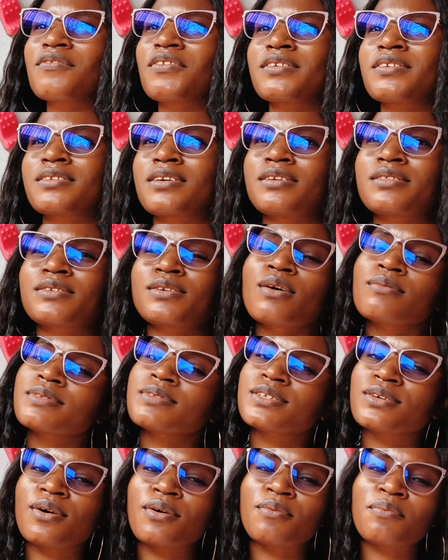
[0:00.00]
Give us a
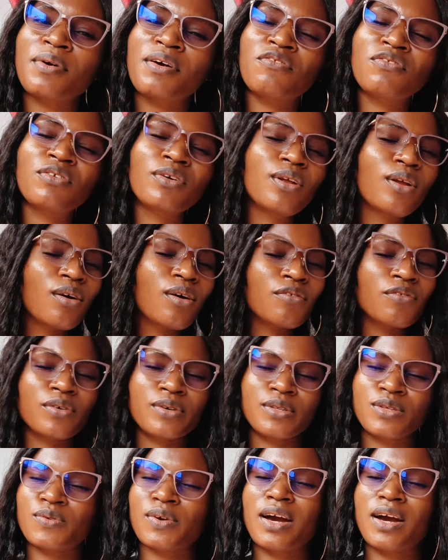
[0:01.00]
thumbs up if you love
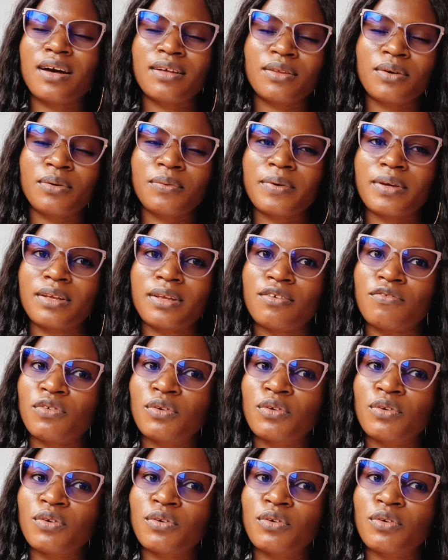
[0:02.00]
what we are doing.